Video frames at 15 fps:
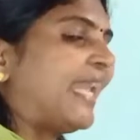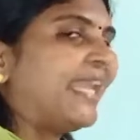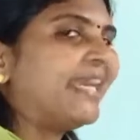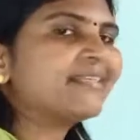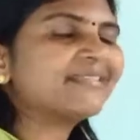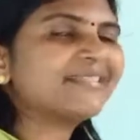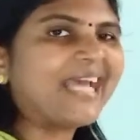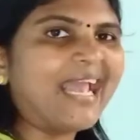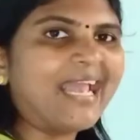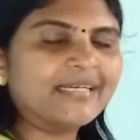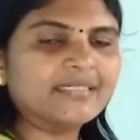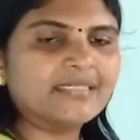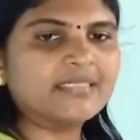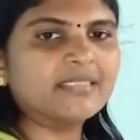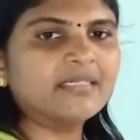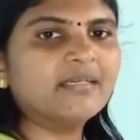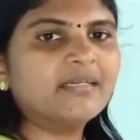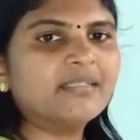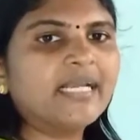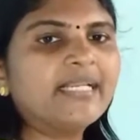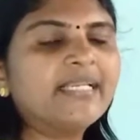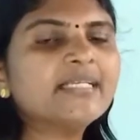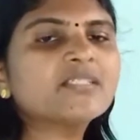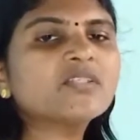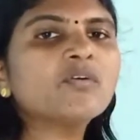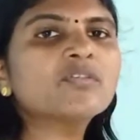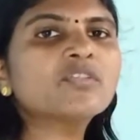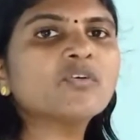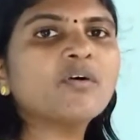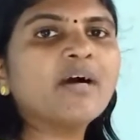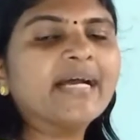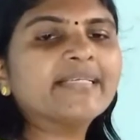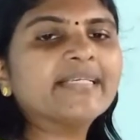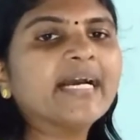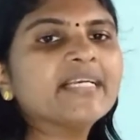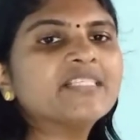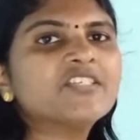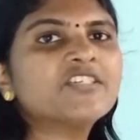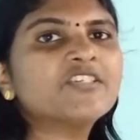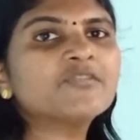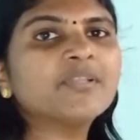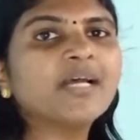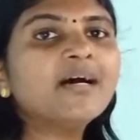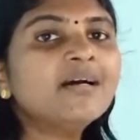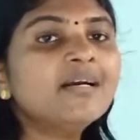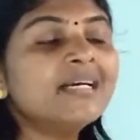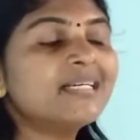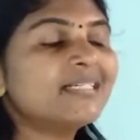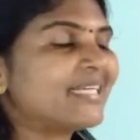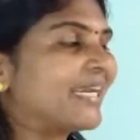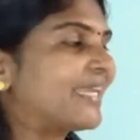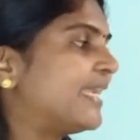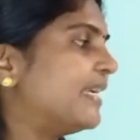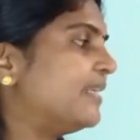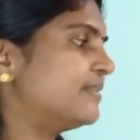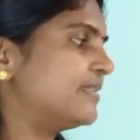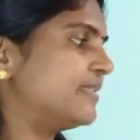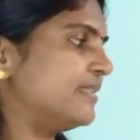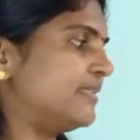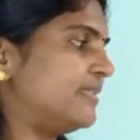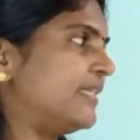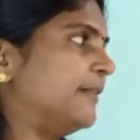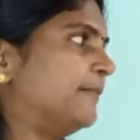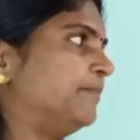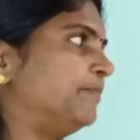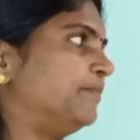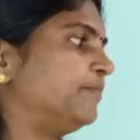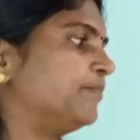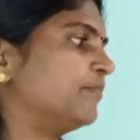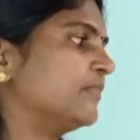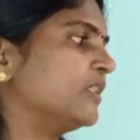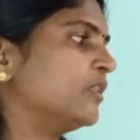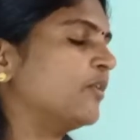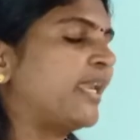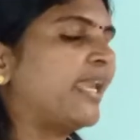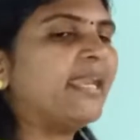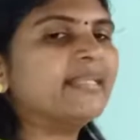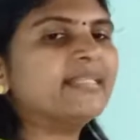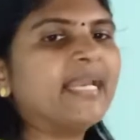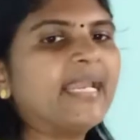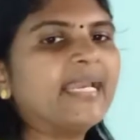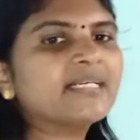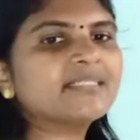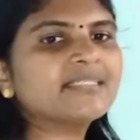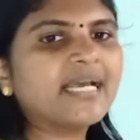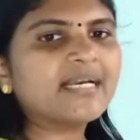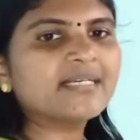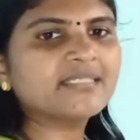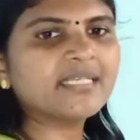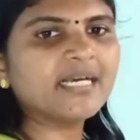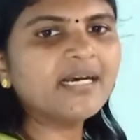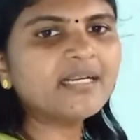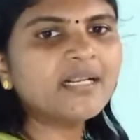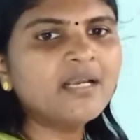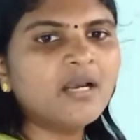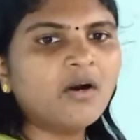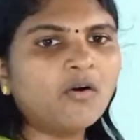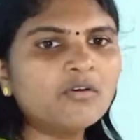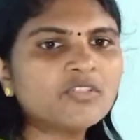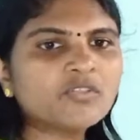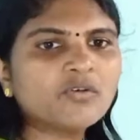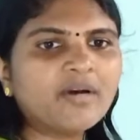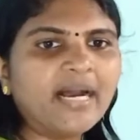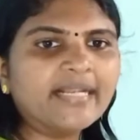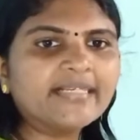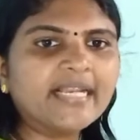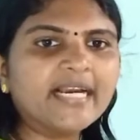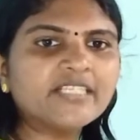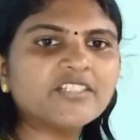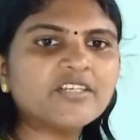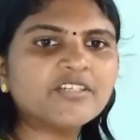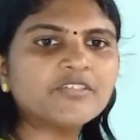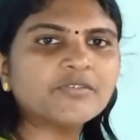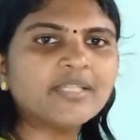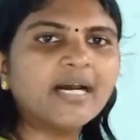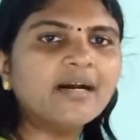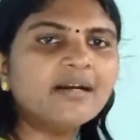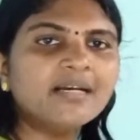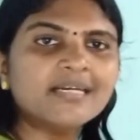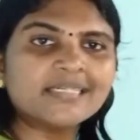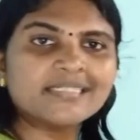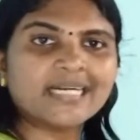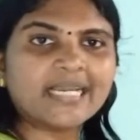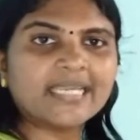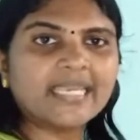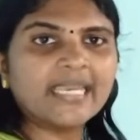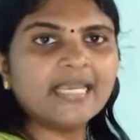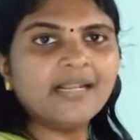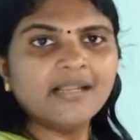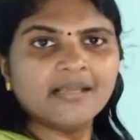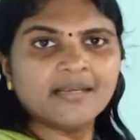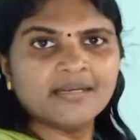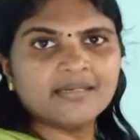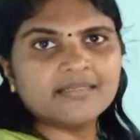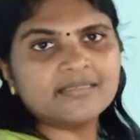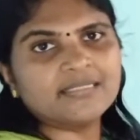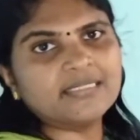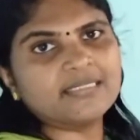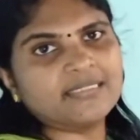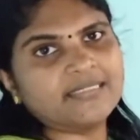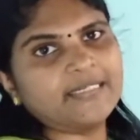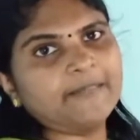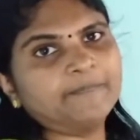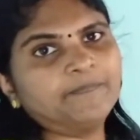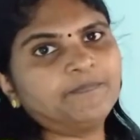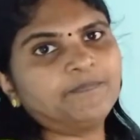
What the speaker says: air sacs that is also attached to the tracheal system. Okay, the air sacs are also attached to the tracheal system.